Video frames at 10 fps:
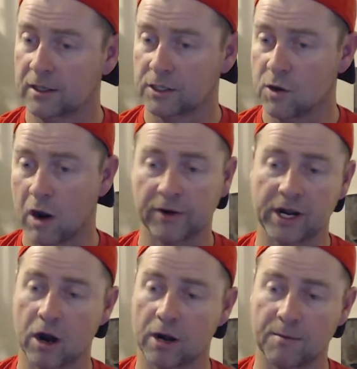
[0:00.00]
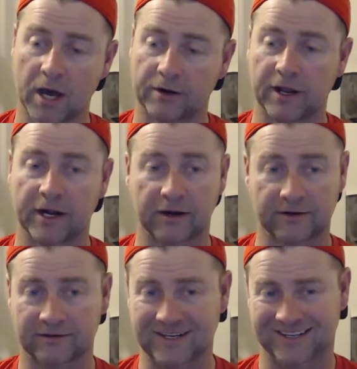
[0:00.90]
You already are a moderator.
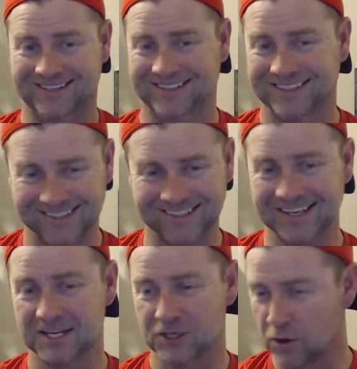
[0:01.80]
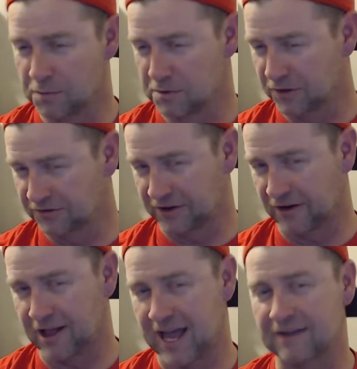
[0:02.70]
Don't abuse it
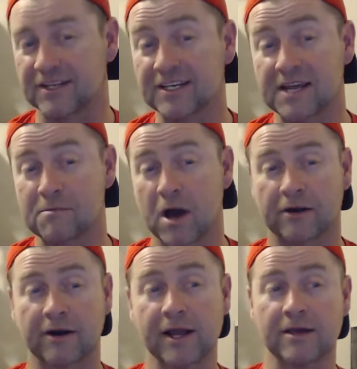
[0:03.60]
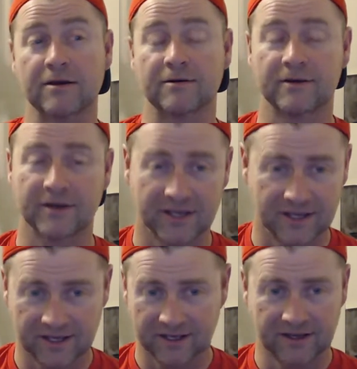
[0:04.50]
or I'll have to demoderate you.
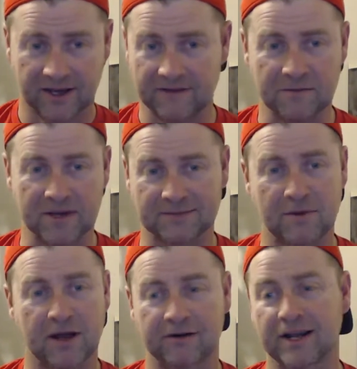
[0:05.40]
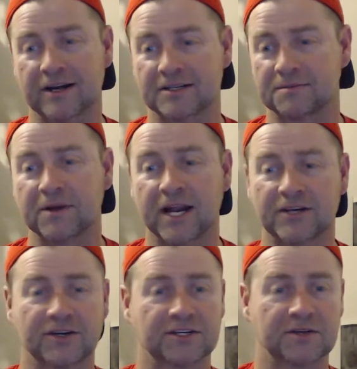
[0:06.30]
I have the best moderators, but I
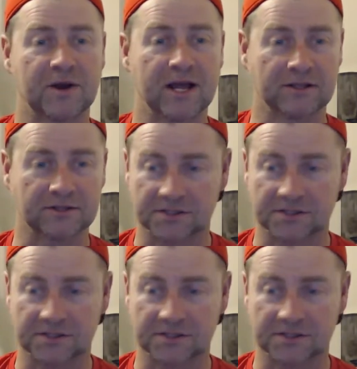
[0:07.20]
trust you, Alan.